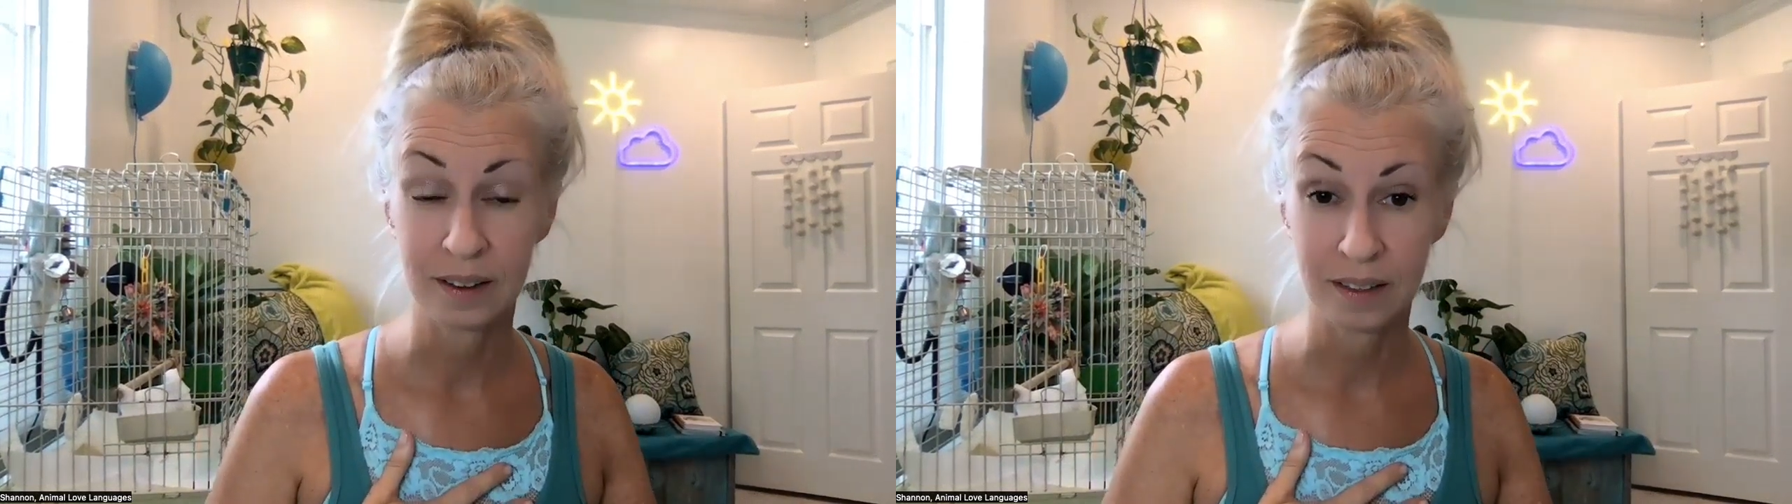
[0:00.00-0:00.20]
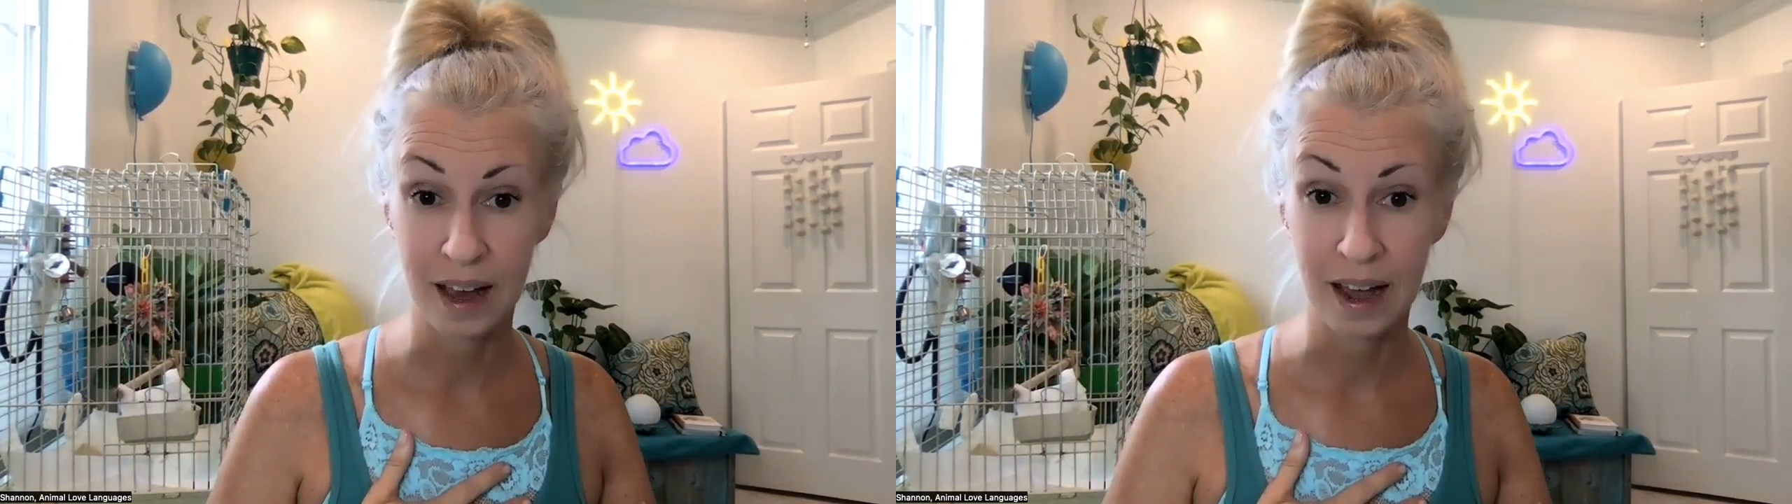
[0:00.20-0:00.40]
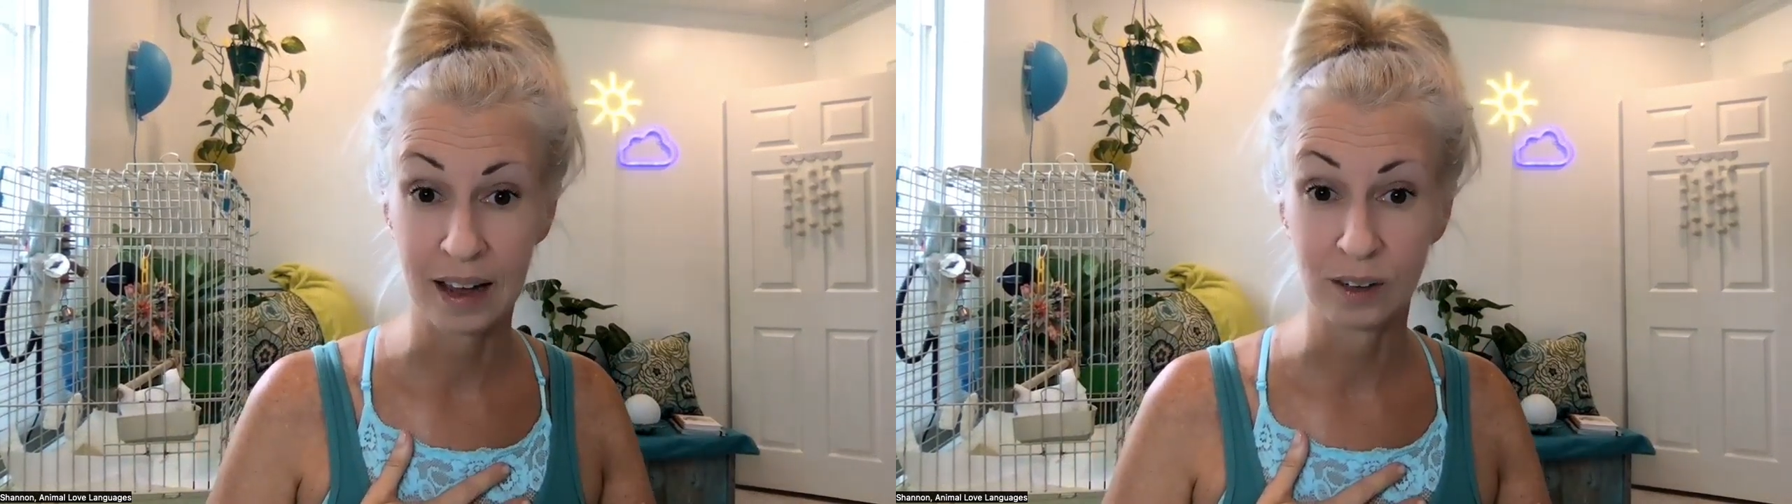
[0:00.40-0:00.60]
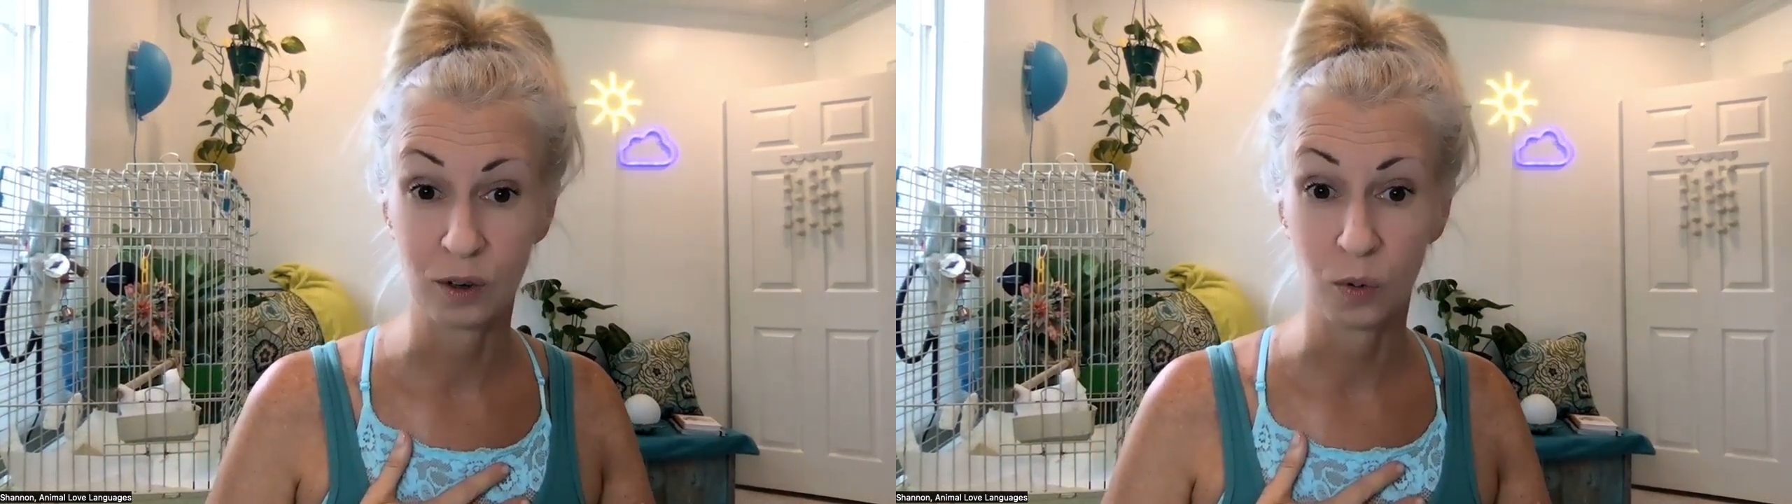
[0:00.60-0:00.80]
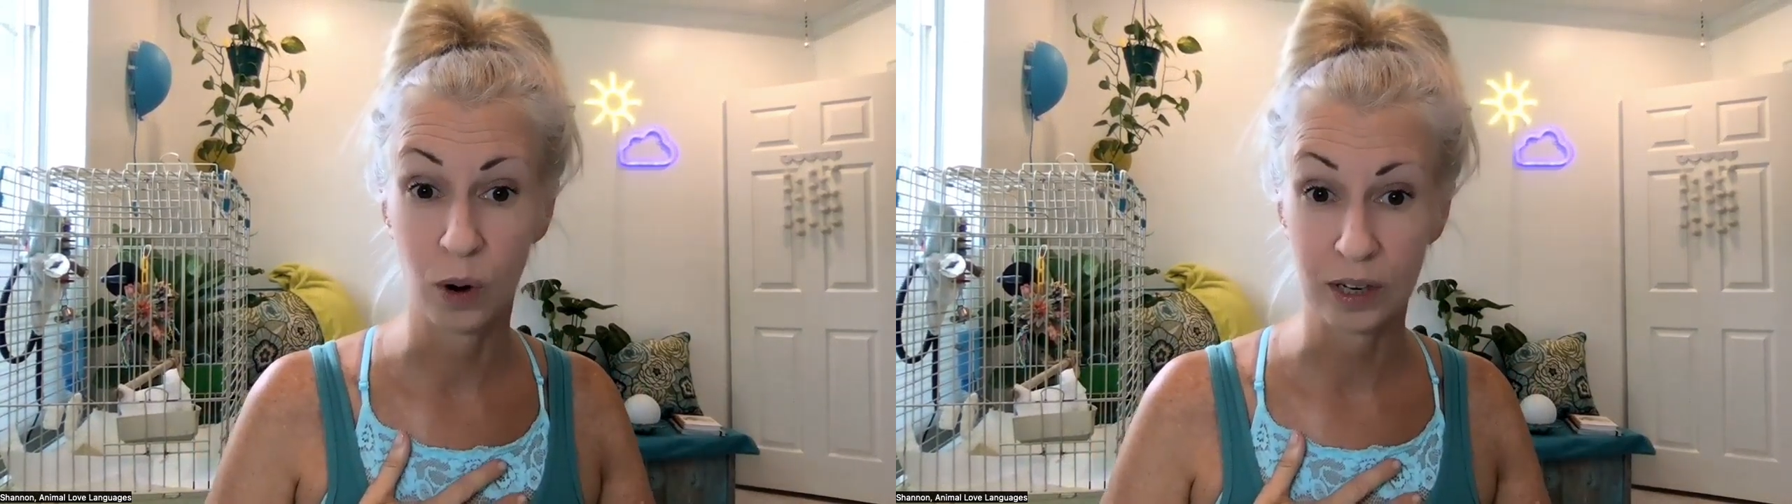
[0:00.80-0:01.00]
that
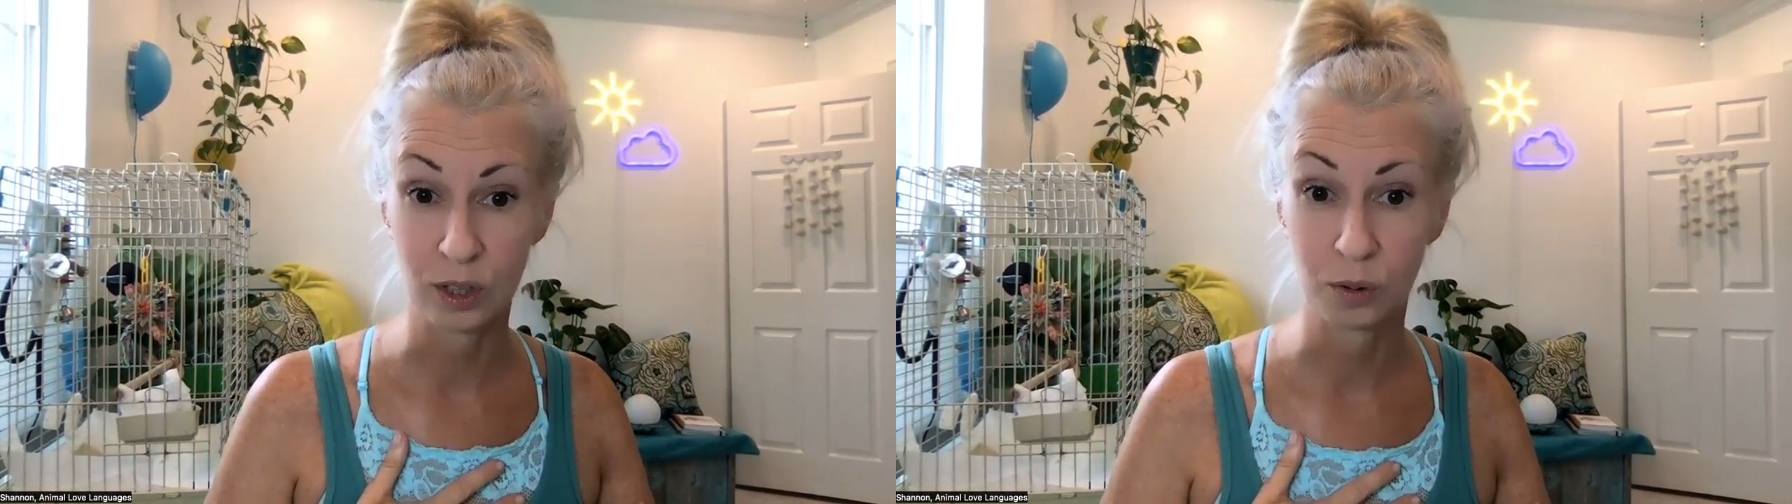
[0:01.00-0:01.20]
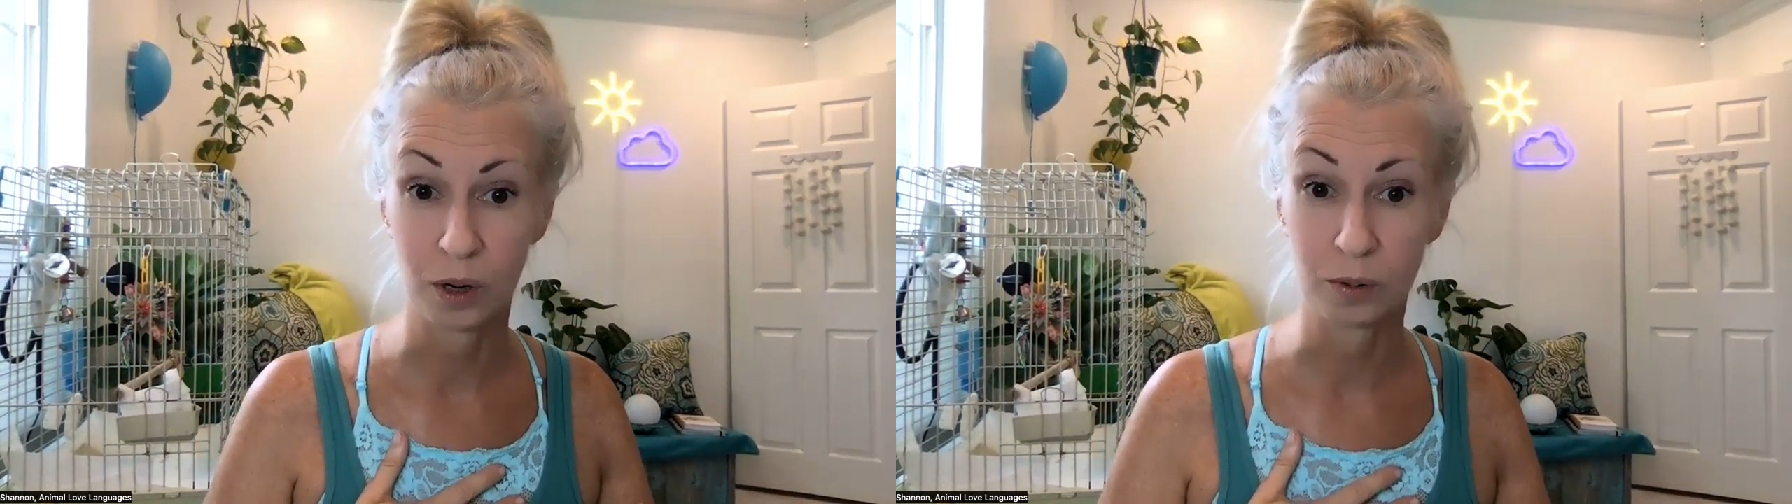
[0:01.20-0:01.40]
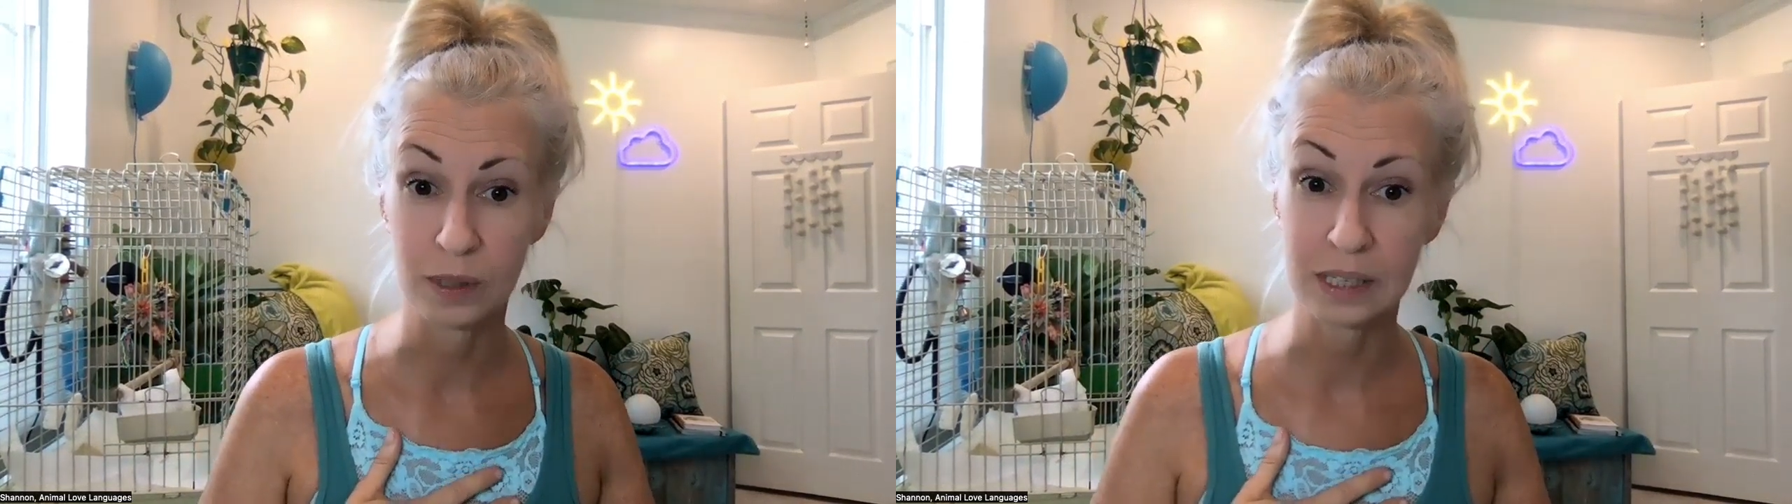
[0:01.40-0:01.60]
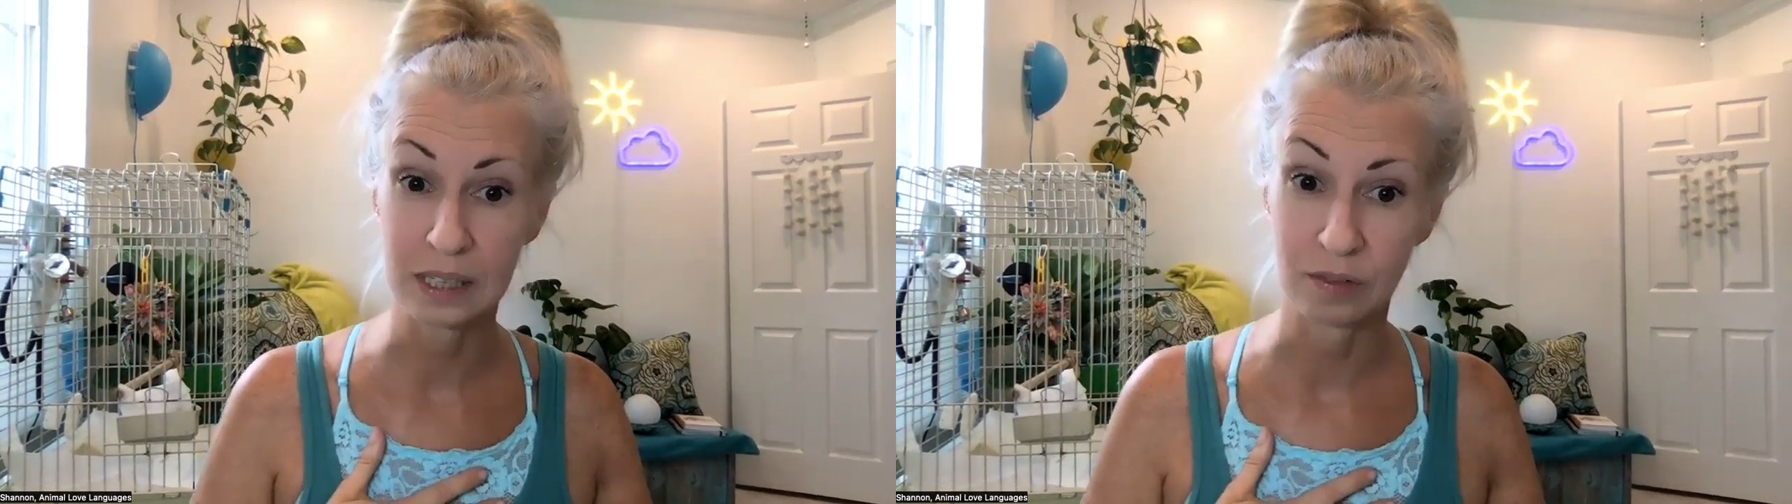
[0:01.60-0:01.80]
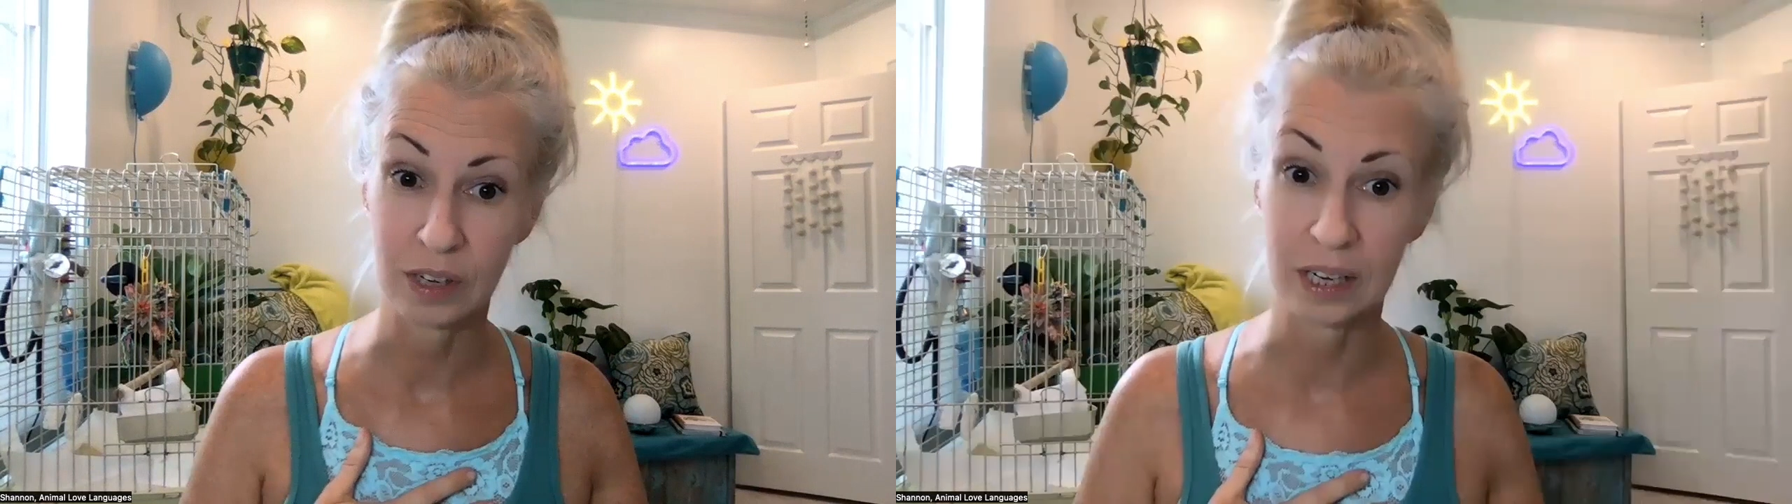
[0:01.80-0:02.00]
what you are
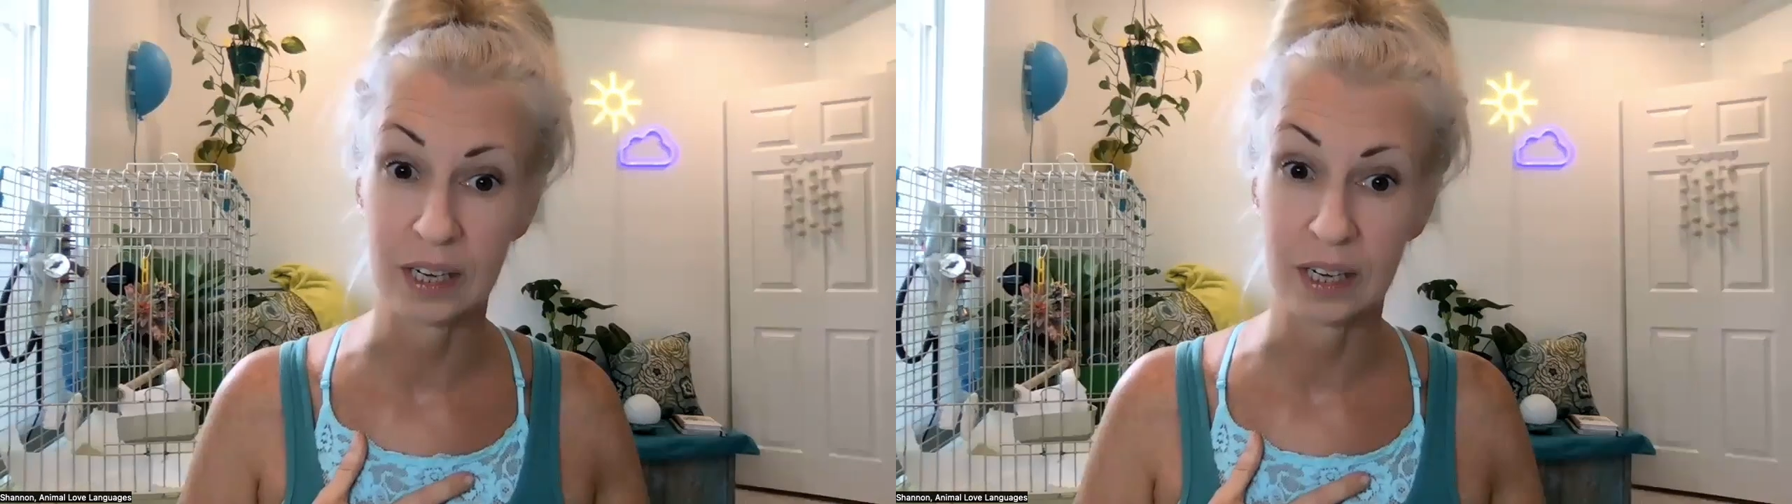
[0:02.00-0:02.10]
receiving